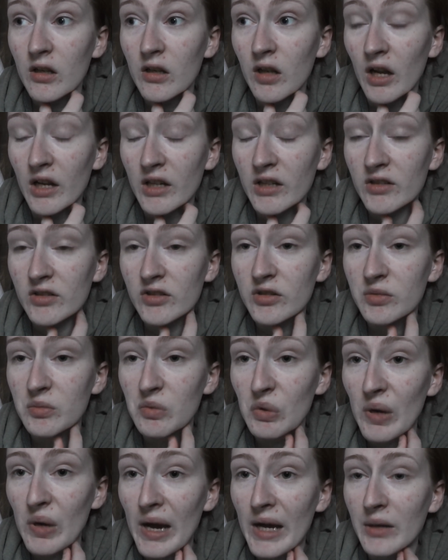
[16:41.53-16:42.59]
like
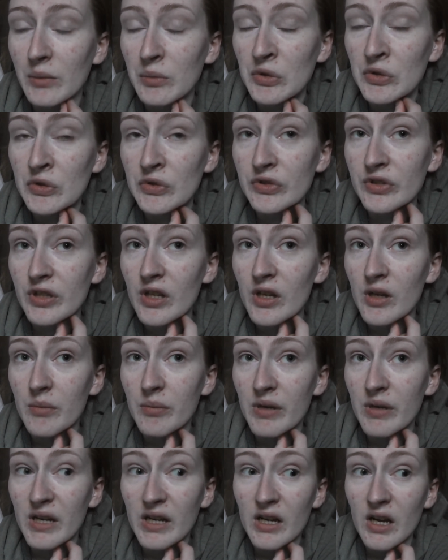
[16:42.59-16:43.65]
small animals, it'd
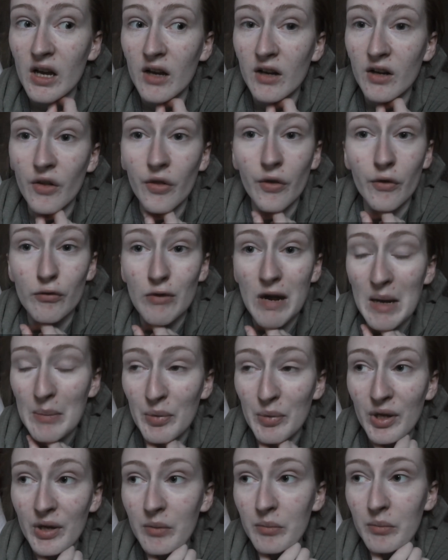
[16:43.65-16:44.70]
be another
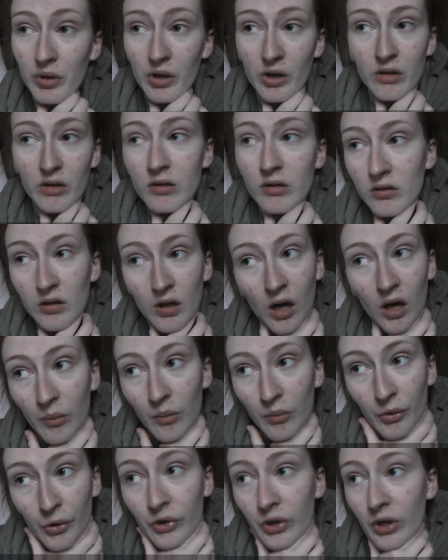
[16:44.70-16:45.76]
rabbit, but
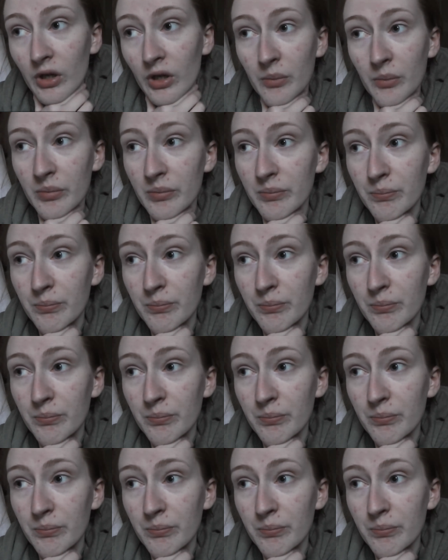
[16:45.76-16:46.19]
I'm not gonna...